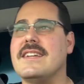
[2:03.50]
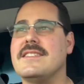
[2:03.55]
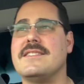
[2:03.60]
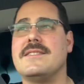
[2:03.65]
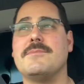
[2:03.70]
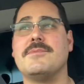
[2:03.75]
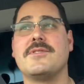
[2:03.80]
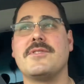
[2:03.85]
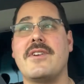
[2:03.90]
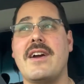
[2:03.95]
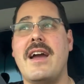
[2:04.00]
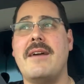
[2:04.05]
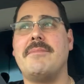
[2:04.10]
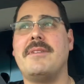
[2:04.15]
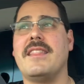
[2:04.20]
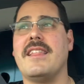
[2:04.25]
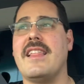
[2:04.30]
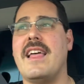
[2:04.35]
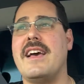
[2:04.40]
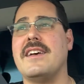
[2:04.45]
subscribed
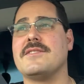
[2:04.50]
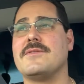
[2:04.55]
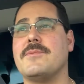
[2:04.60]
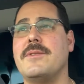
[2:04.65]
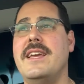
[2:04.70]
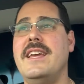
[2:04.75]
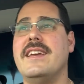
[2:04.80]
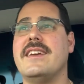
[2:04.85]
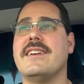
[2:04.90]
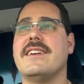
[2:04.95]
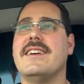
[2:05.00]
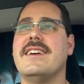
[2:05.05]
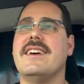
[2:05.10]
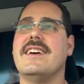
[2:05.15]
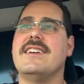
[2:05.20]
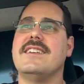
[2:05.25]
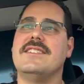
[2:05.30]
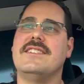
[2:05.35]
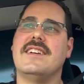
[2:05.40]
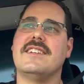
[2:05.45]
in the last week.
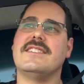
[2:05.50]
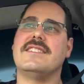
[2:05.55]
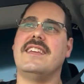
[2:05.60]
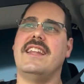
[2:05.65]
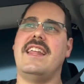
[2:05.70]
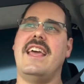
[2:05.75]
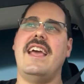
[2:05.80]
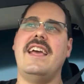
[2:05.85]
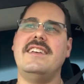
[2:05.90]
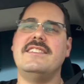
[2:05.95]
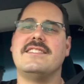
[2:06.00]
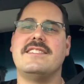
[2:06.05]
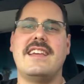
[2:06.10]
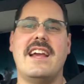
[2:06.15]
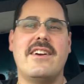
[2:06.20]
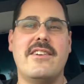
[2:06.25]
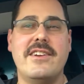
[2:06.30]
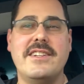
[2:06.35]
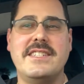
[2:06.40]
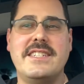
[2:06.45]
Just today,
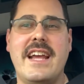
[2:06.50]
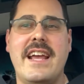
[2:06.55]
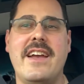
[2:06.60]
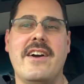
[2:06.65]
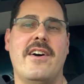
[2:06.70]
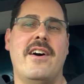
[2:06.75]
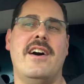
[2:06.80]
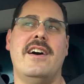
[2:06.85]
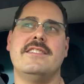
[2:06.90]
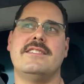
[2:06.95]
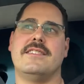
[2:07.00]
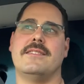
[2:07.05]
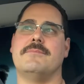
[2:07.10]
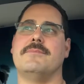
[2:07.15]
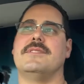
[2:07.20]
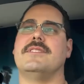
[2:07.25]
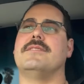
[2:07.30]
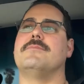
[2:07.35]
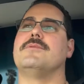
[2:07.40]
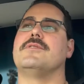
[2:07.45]
Sarah J. Awesome
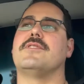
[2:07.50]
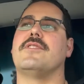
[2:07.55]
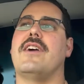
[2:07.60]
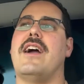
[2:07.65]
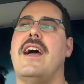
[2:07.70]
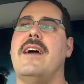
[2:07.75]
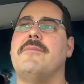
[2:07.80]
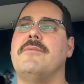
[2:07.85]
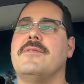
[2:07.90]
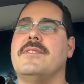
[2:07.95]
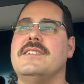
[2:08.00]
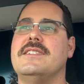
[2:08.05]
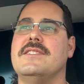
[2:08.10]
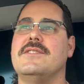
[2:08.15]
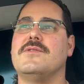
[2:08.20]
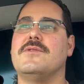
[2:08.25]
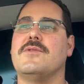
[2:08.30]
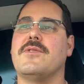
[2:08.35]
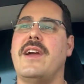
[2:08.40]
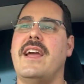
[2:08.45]
subscribed, which
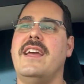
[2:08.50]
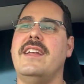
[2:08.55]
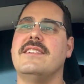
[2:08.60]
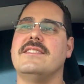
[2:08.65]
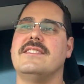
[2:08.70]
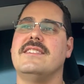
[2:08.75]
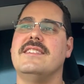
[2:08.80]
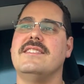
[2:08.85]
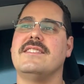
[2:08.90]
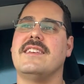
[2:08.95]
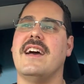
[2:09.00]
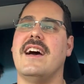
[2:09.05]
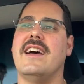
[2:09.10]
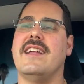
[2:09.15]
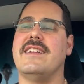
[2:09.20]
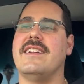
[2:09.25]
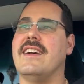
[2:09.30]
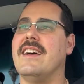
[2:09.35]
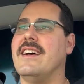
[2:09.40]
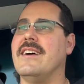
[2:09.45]
is great. She's
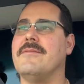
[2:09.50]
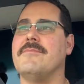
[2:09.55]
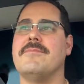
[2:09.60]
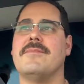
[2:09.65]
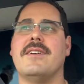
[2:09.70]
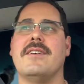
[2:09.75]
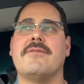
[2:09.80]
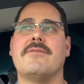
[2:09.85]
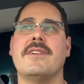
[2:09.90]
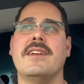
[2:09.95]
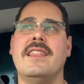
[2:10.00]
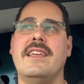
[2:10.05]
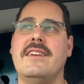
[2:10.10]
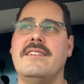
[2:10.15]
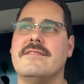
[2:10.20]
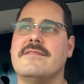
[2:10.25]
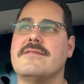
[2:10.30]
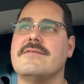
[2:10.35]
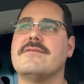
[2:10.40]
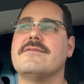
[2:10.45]
got a really
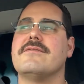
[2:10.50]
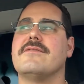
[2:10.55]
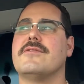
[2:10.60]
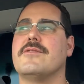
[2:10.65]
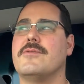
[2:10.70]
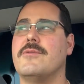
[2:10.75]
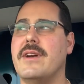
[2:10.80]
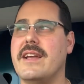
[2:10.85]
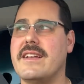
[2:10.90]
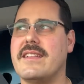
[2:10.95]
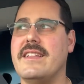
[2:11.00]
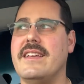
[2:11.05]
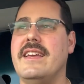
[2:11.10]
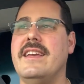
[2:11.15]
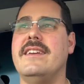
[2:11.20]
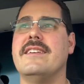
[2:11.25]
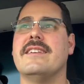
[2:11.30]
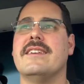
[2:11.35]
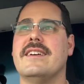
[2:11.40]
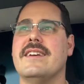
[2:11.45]

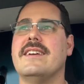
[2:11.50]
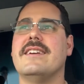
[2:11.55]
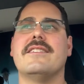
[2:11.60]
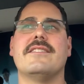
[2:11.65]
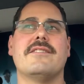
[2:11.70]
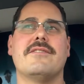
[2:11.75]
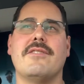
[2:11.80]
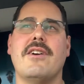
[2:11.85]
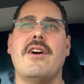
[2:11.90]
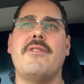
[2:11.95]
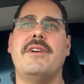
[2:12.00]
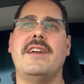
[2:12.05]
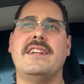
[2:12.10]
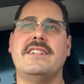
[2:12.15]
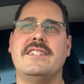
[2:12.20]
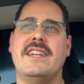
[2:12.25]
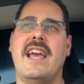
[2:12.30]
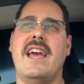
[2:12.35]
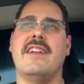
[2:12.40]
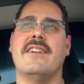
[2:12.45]
quickly growing
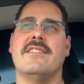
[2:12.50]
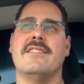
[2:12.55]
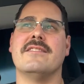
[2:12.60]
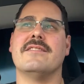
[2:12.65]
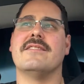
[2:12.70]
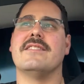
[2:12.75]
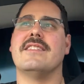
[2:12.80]
channel,